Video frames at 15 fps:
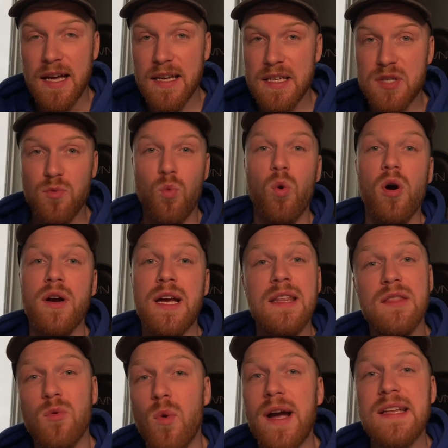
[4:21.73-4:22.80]
is
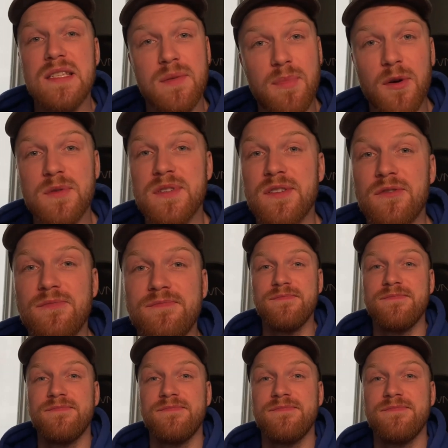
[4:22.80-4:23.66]
working the way it's supposed to.